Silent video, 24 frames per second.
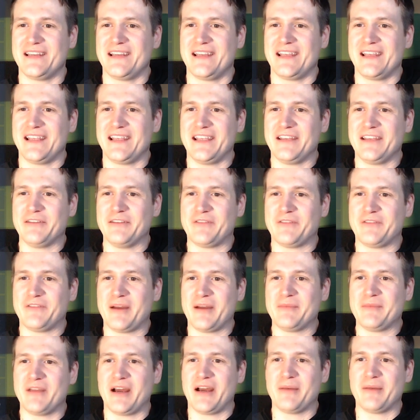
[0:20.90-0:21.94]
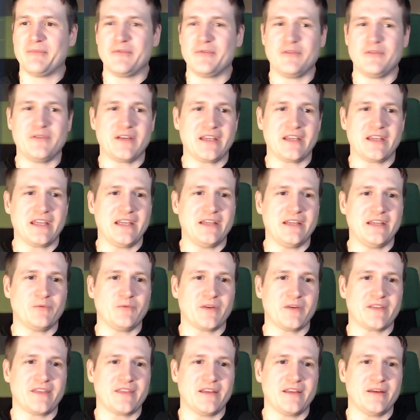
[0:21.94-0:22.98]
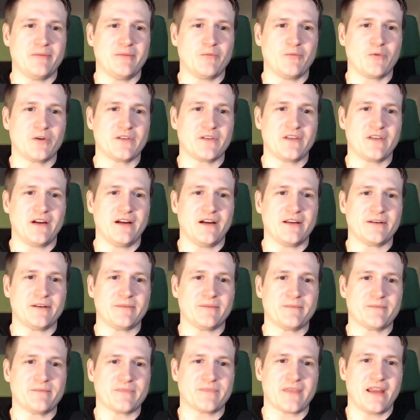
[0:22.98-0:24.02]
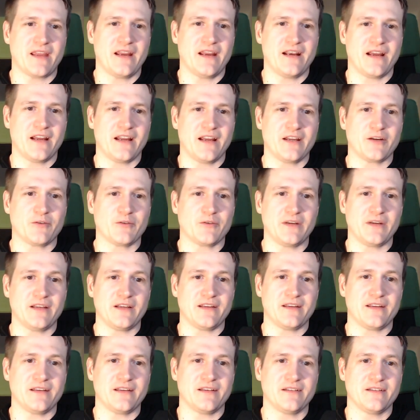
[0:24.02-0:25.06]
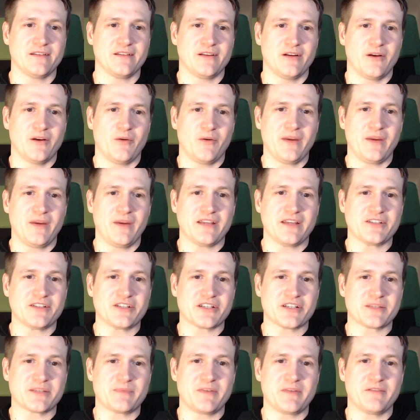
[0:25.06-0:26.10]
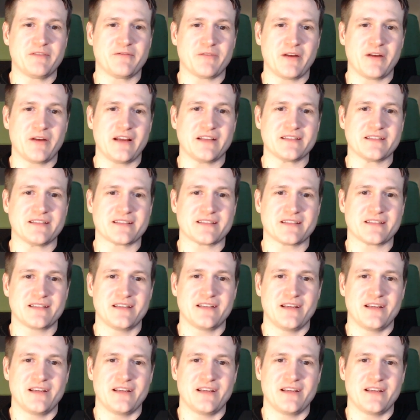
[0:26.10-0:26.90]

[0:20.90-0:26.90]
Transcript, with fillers: if I'm not moving in with him, we're done. And I agree, we can just be friends.